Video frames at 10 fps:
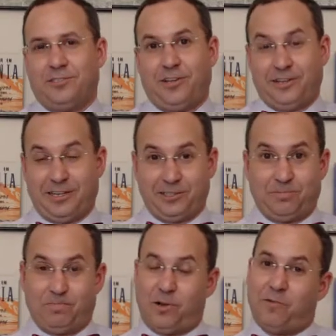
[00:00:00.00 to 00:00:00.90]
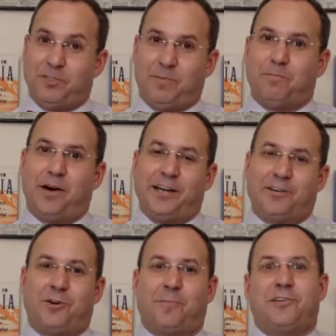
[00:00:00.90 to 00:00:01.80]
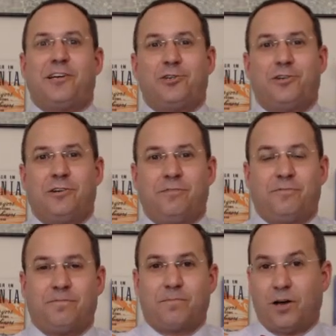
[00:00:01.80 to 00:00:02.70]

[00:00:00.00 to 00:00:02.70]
So that's always been my interpretation of the